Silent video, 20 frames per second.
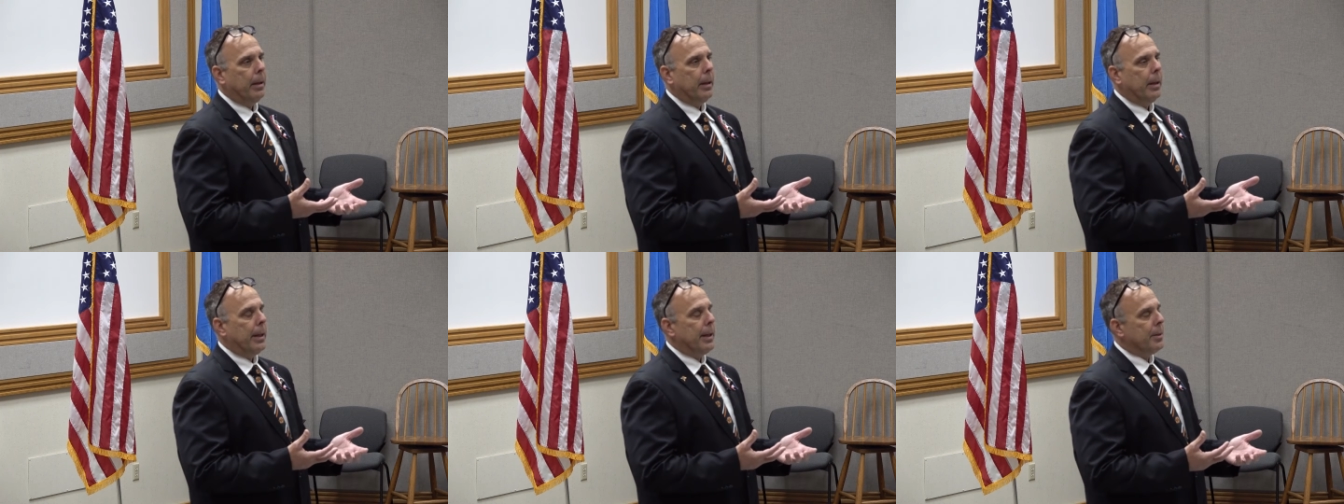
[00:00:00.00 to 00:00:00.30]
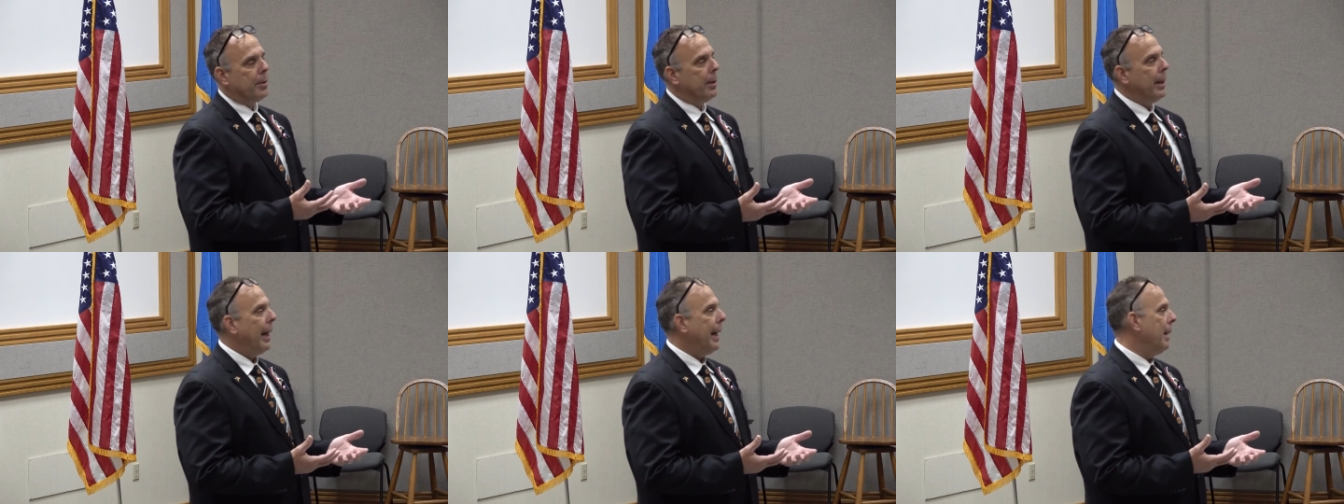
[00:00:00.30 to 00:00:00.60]

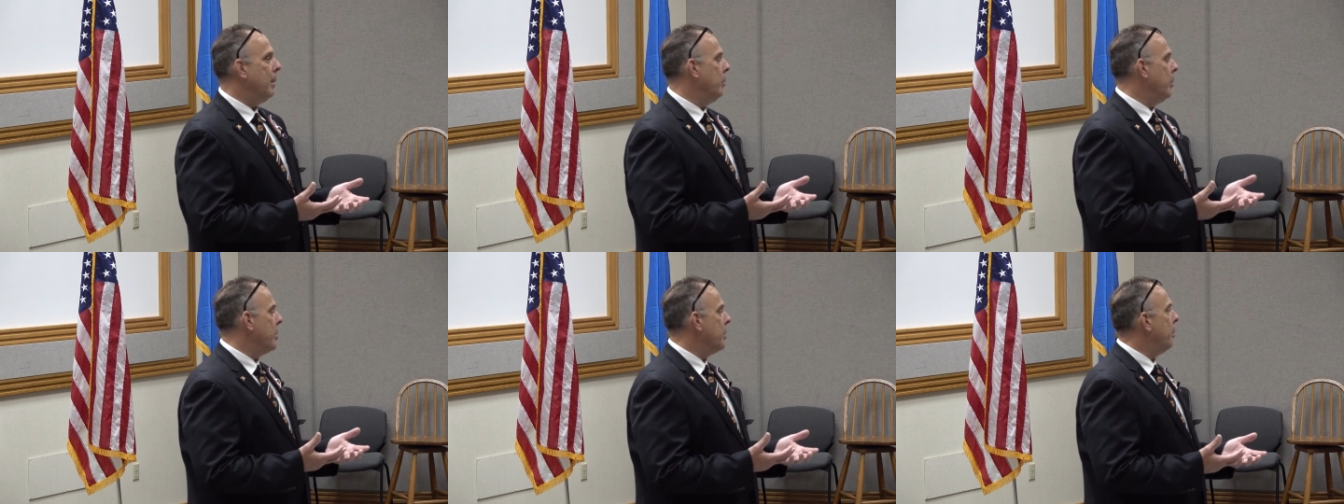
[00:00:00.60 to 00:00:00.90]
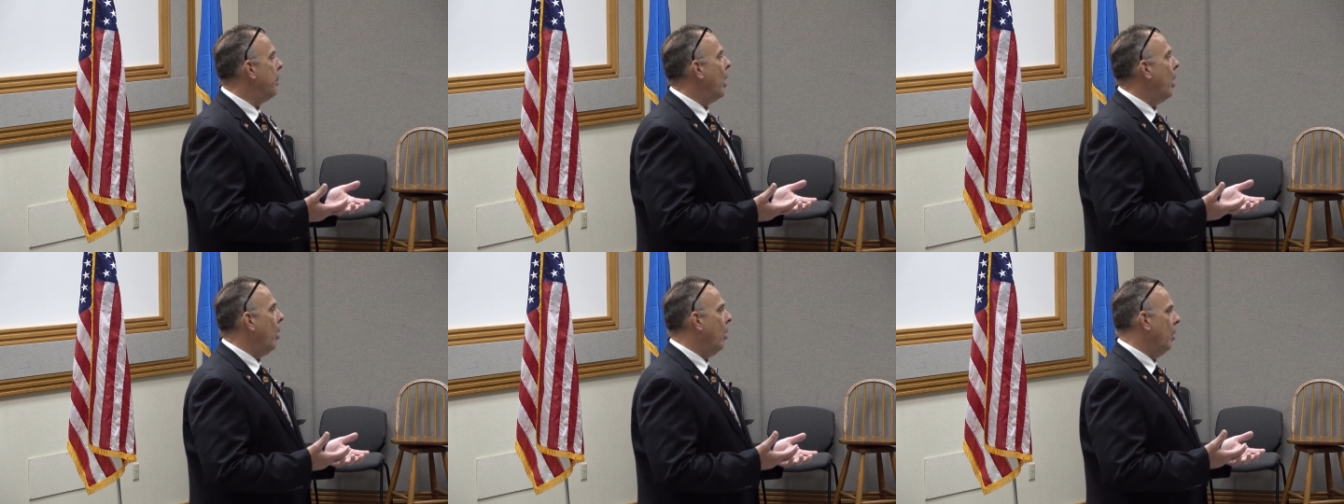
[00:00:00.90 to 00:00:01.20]
His name was
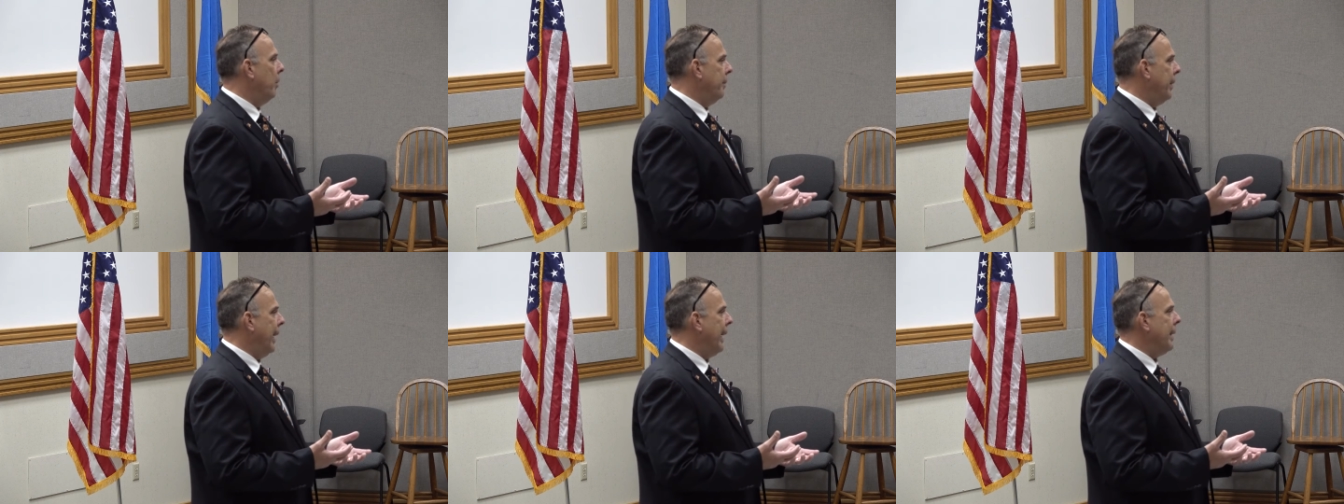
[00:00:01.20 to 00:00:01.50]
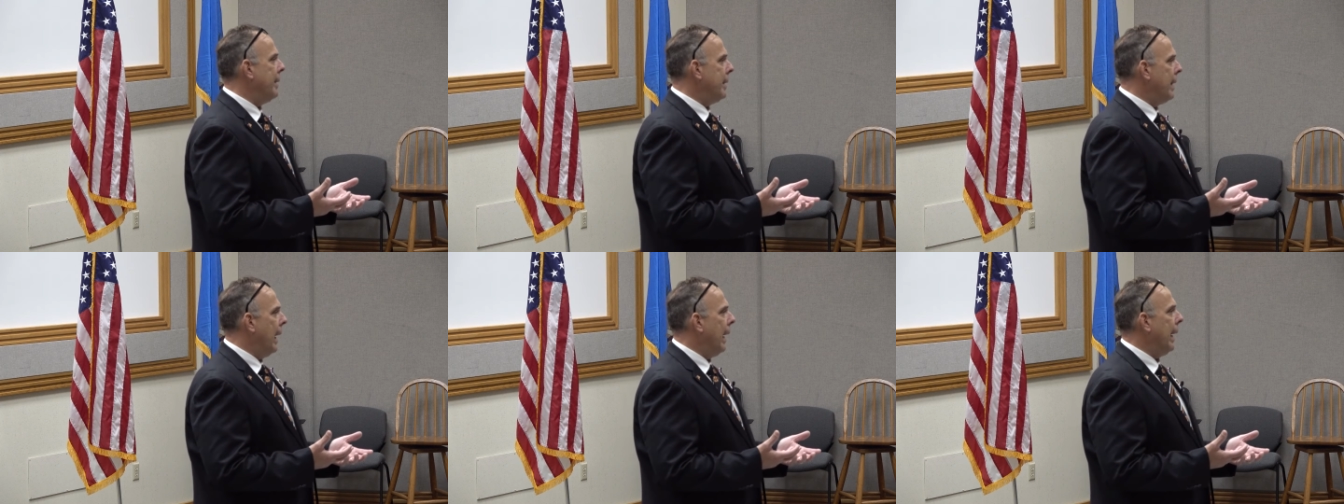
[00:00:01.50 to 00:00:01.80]
Paul
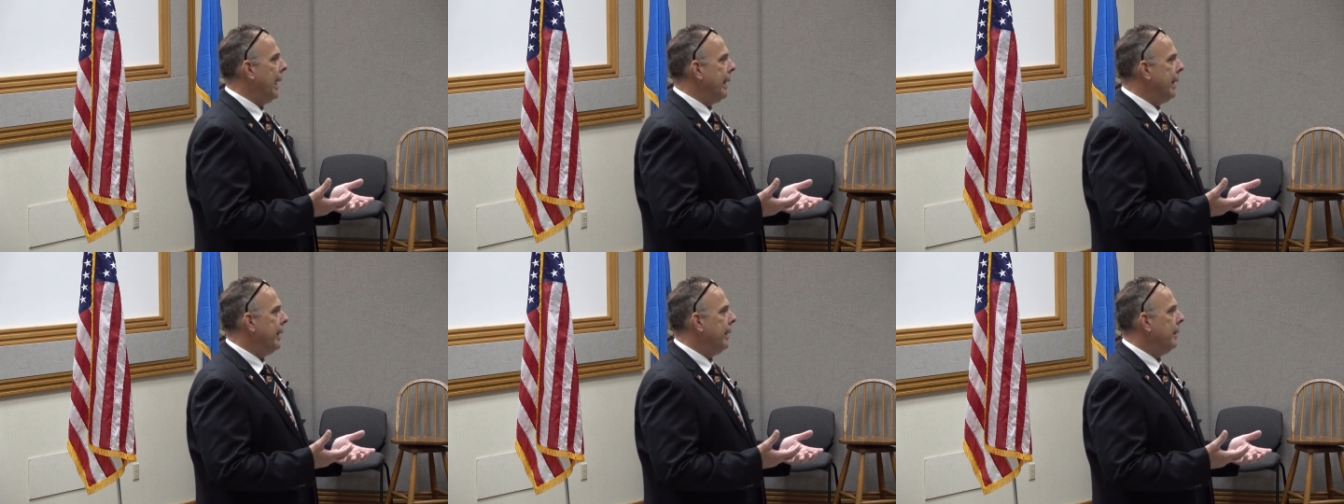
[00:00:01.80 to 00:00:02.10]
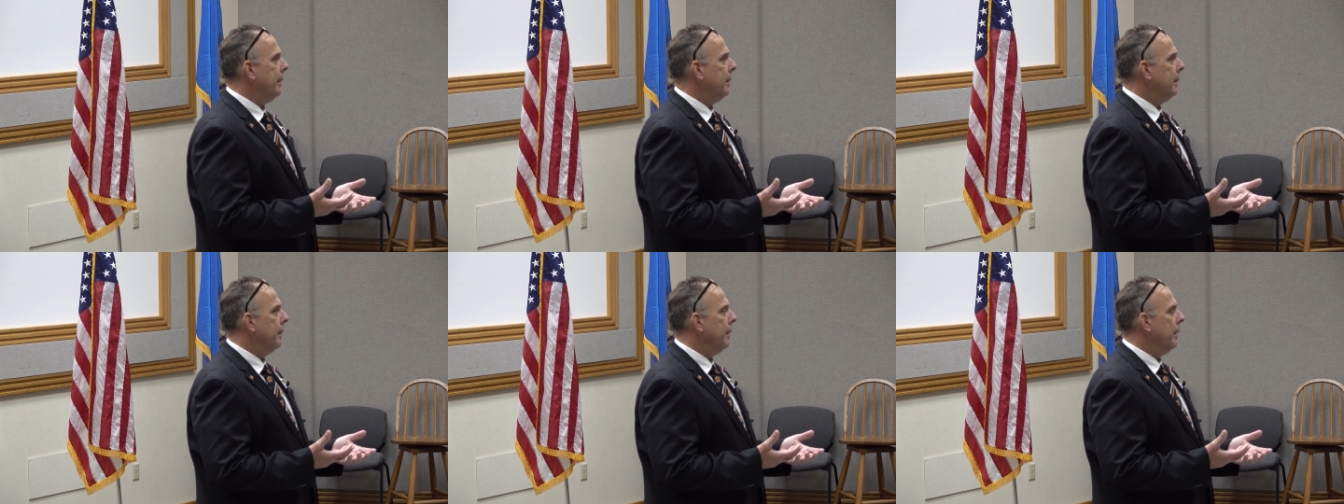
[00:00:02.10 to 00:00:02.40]
Van Dyke.